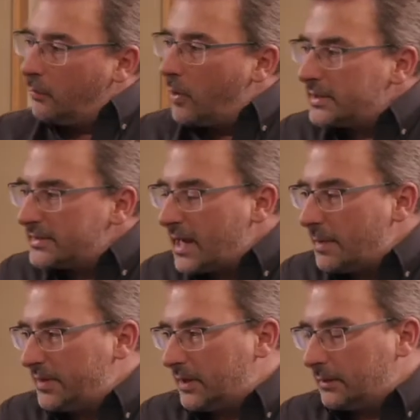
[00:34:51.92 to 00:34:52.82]
What is
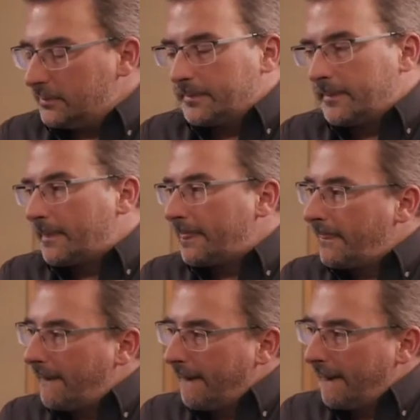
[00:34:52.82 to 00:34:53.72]
happening?
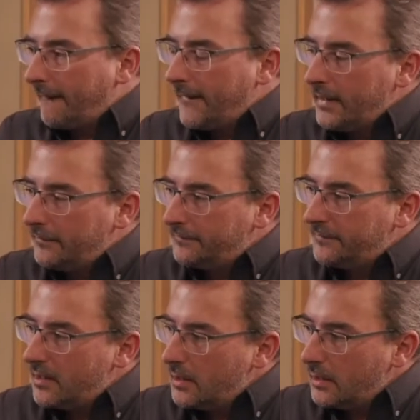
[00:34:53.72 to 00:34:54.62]
If